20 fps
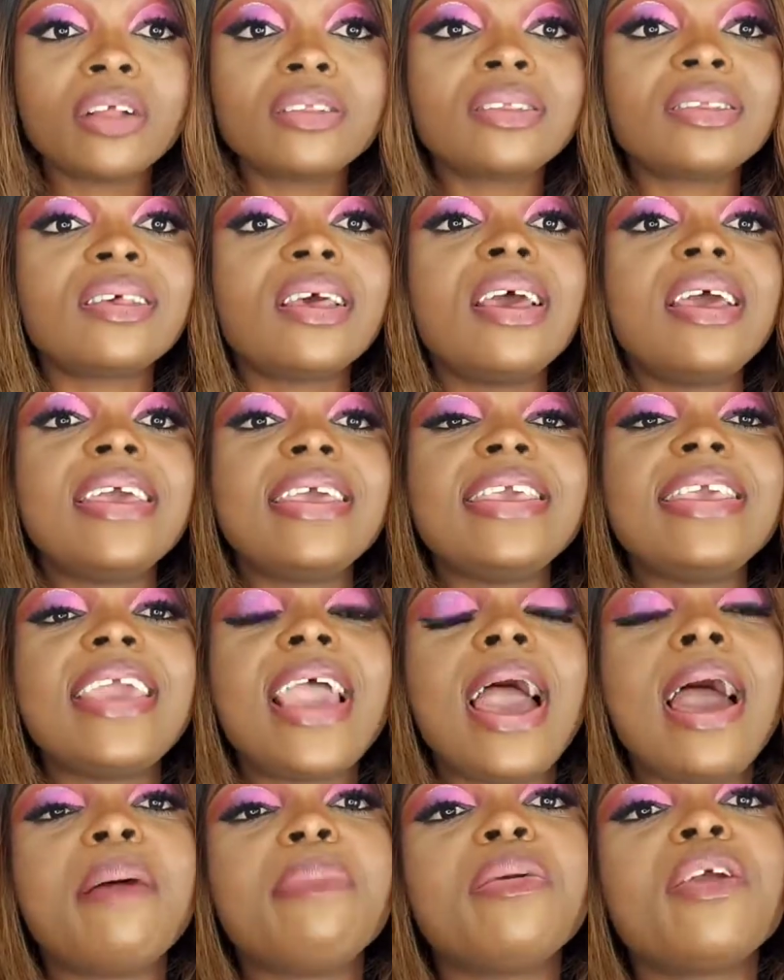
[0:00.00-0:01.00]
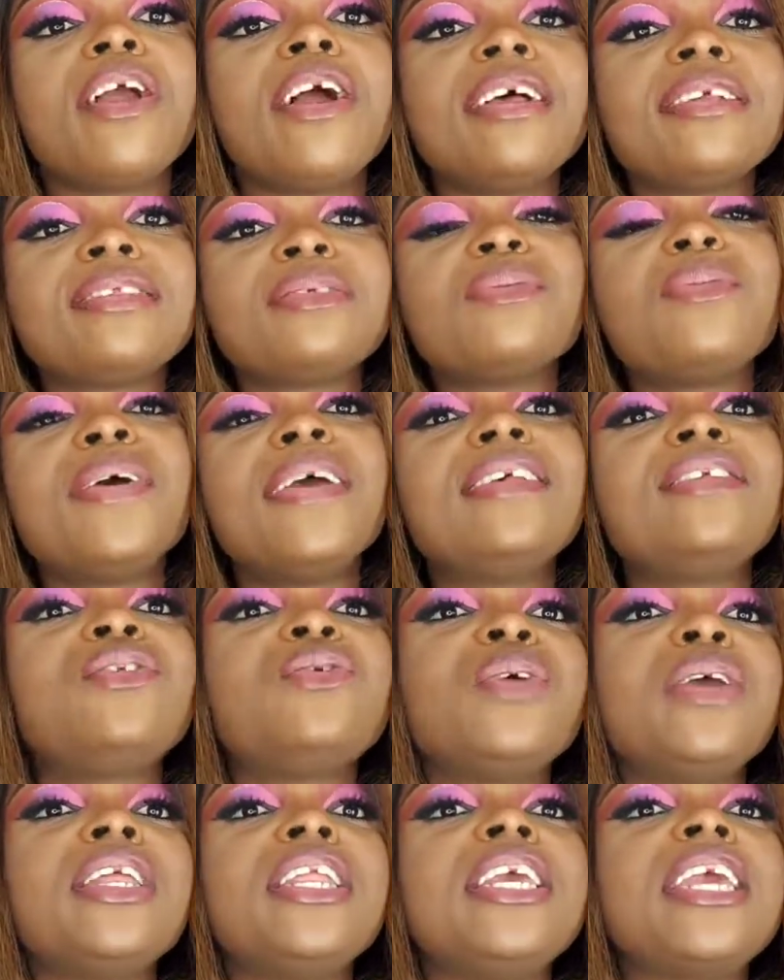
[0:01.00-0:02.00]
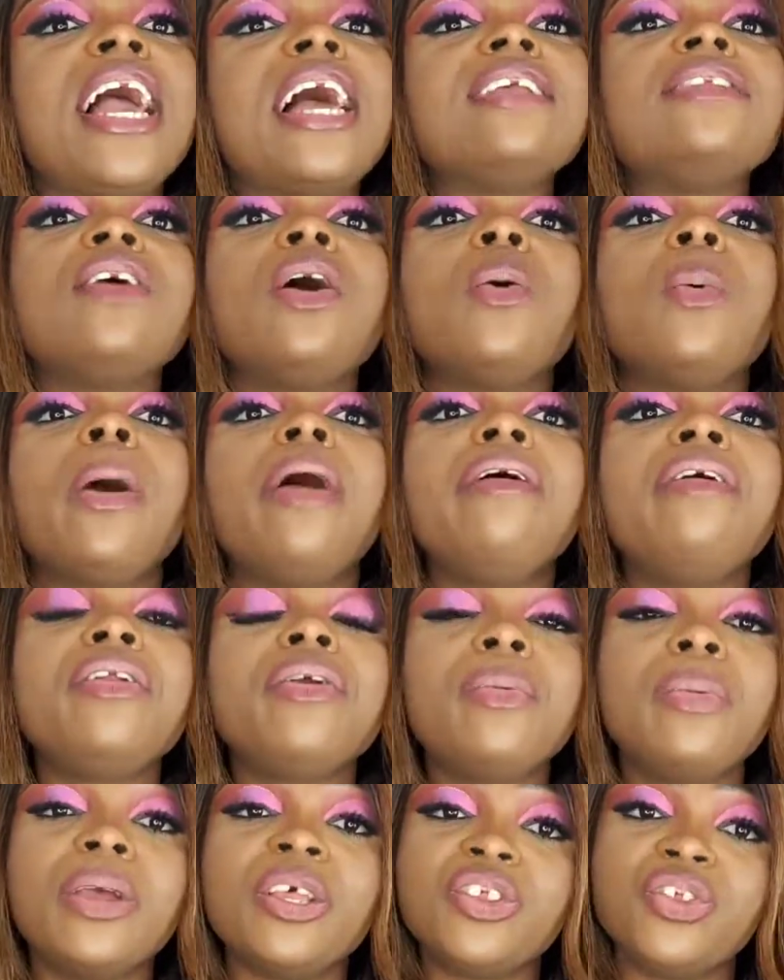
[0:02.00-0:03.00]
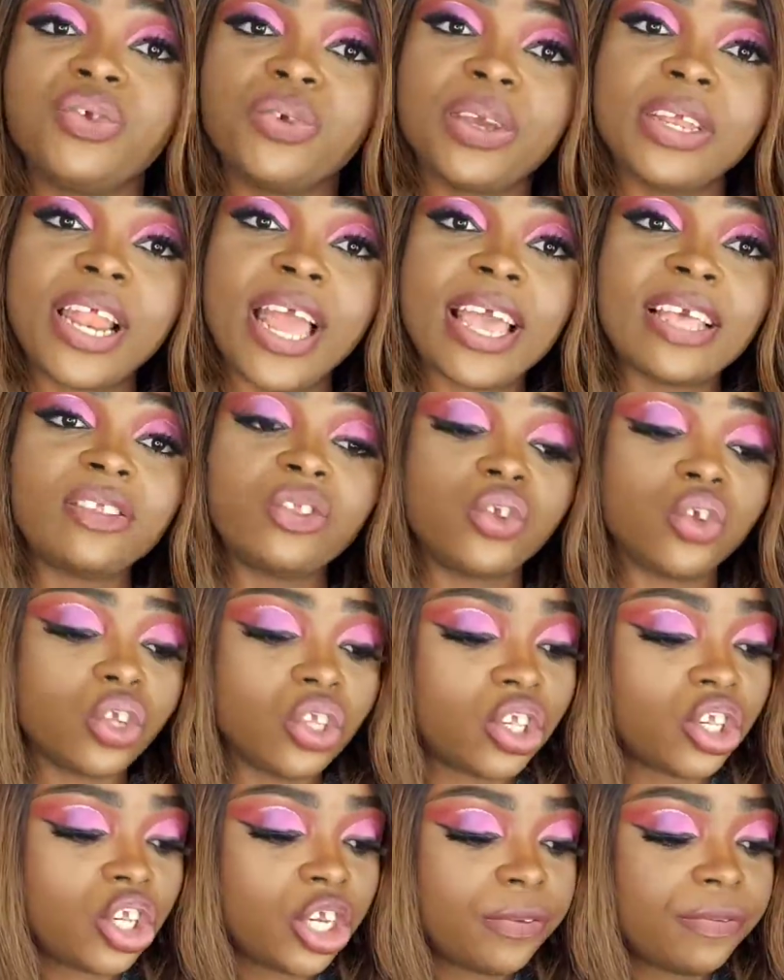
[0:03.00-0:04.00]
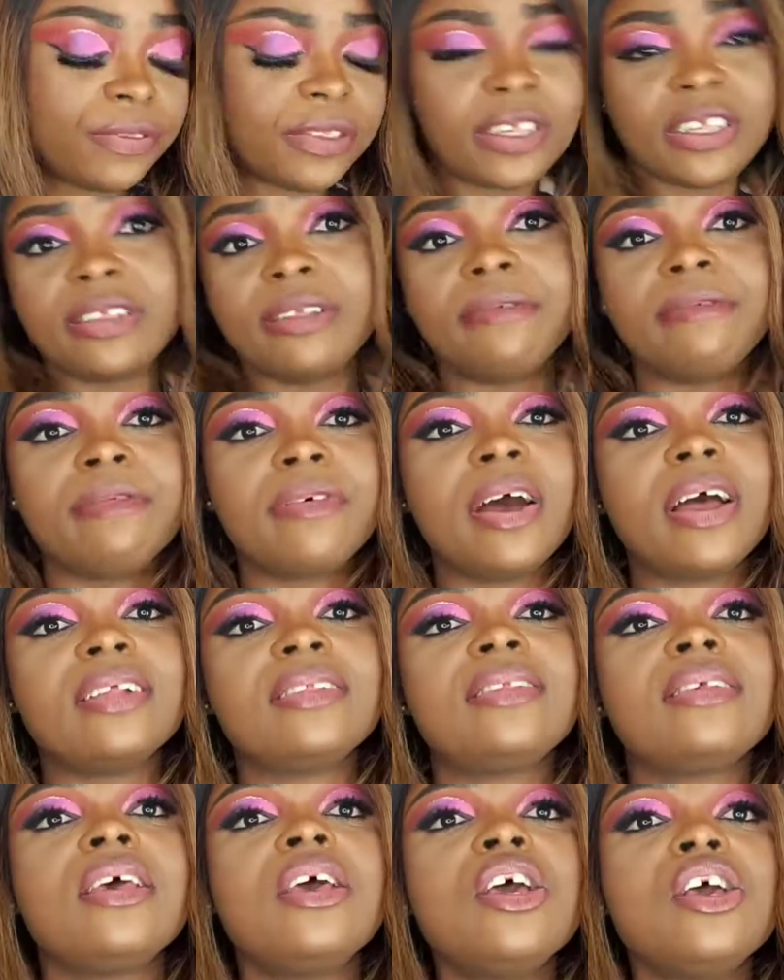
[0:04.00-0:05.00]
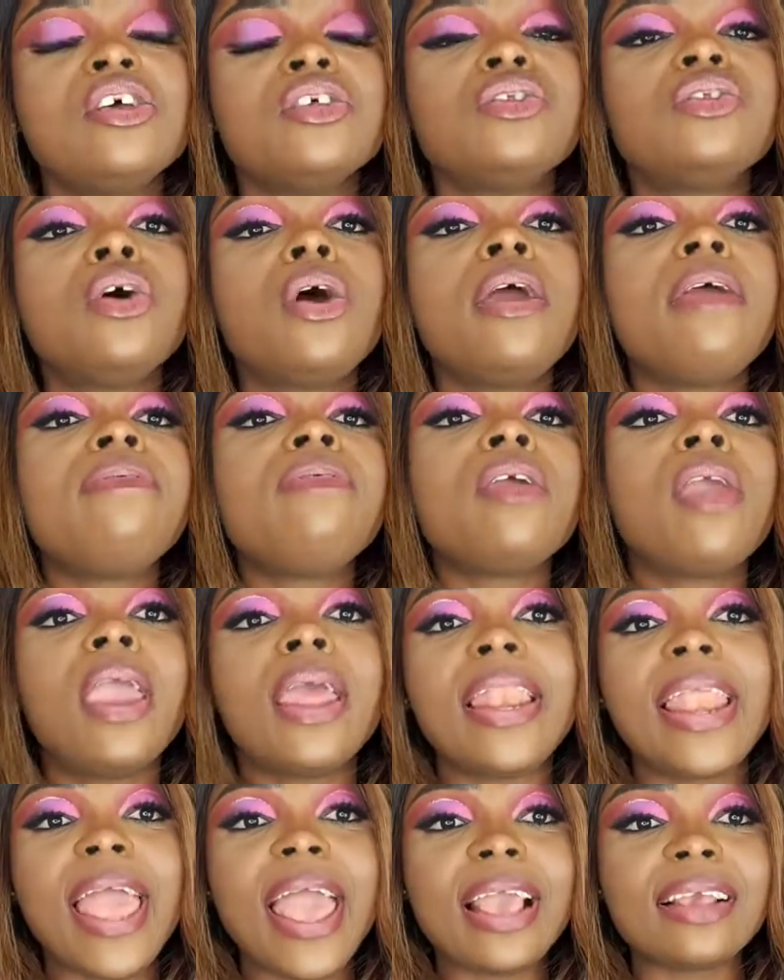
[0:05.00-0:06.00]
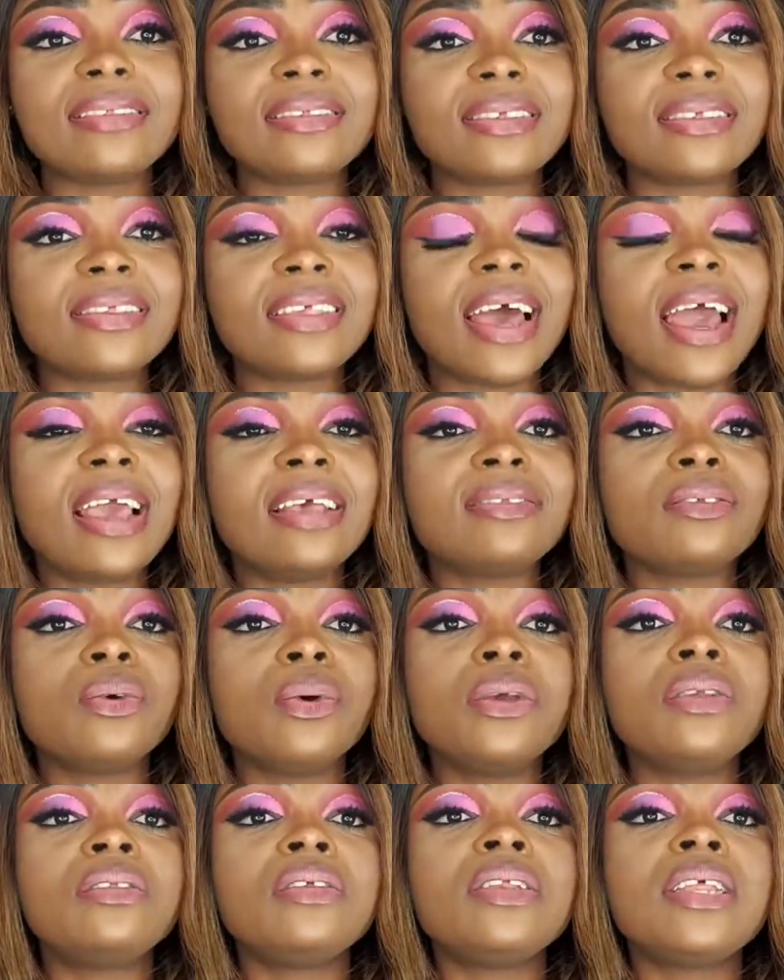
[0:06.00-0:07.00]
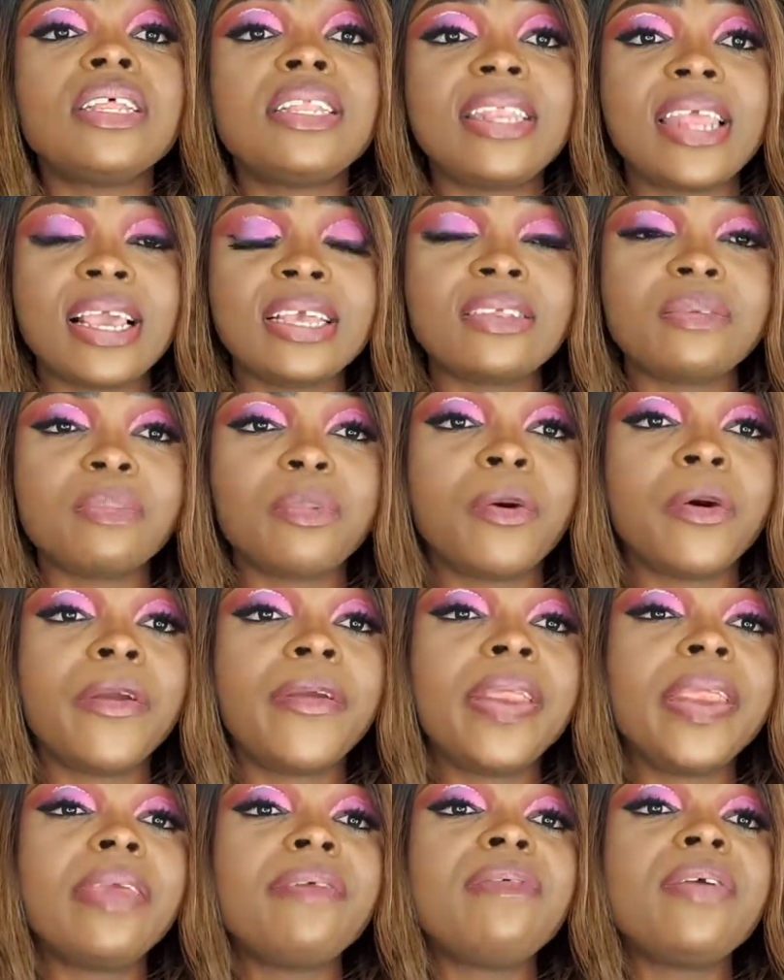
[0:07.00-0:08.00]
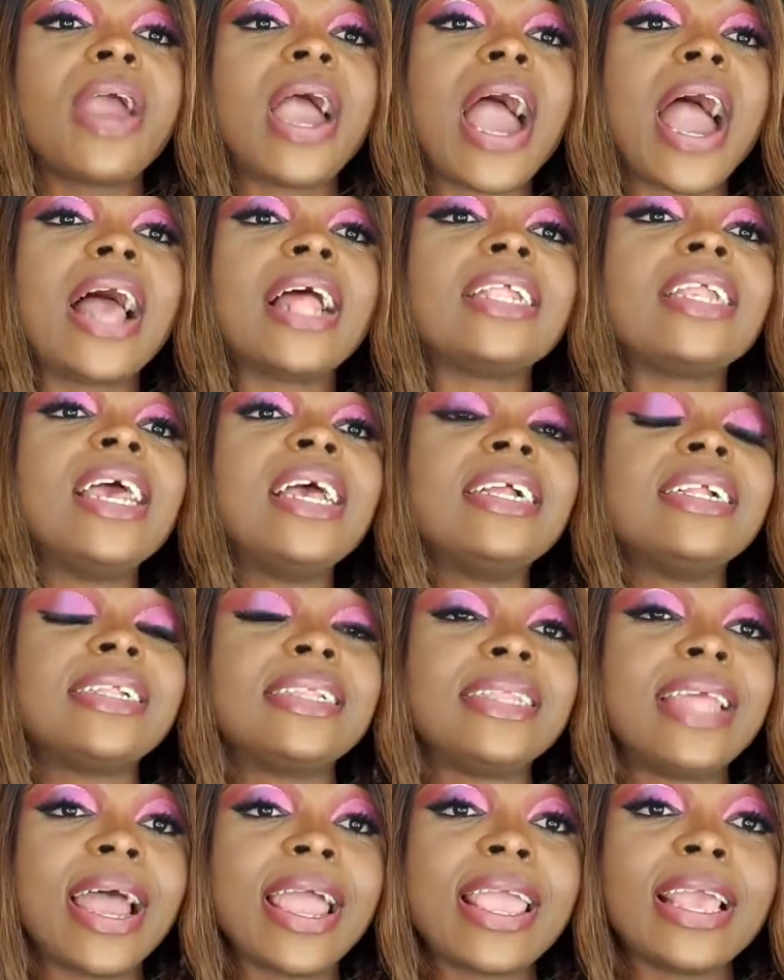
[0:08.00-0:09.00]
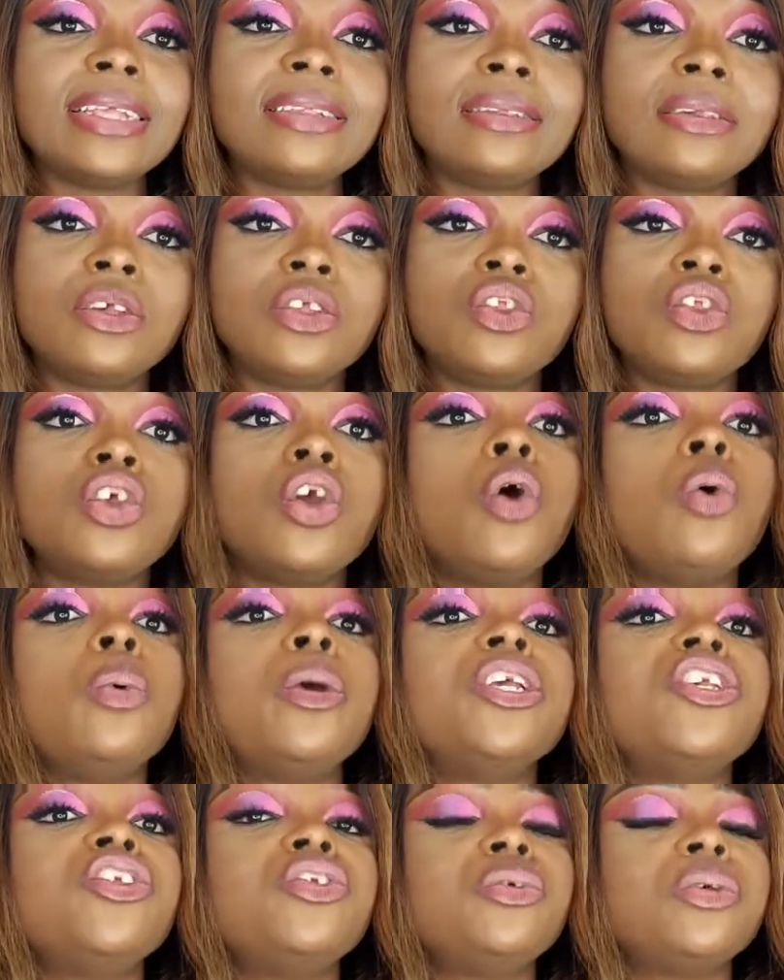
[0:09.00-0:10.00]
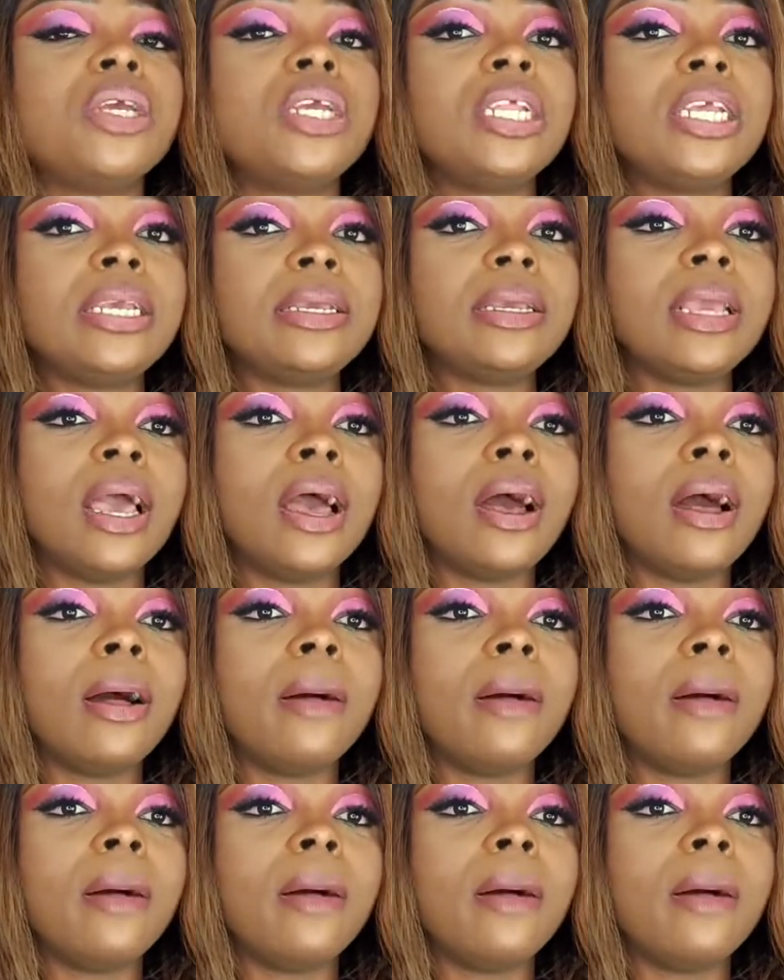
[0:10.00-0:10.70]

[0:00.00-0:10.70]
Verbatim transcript: Yeah, because waist training, as you're wearing the waist trainer, it's just shifting the fat. So if you can exercise, going to the next point, if you add dieting to your waist training um